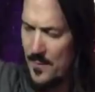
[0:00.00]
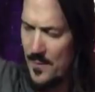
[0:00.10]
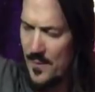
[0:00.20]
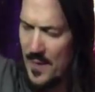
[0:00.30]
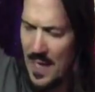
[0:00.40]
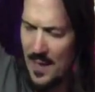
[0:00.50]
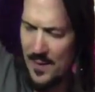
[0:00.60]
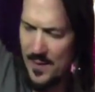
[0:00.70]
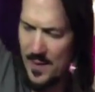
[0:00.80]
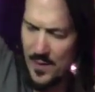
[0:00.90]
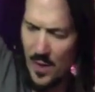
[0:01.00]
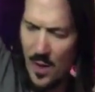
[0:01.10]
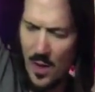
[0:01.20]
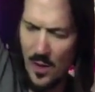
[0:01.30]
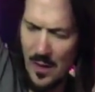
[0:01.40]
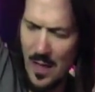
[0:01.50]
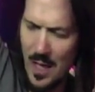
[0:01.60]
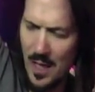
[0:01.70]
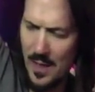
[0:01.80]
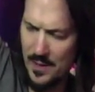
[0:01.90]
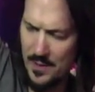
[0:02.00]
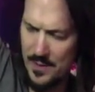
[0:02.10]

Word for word: that these are lines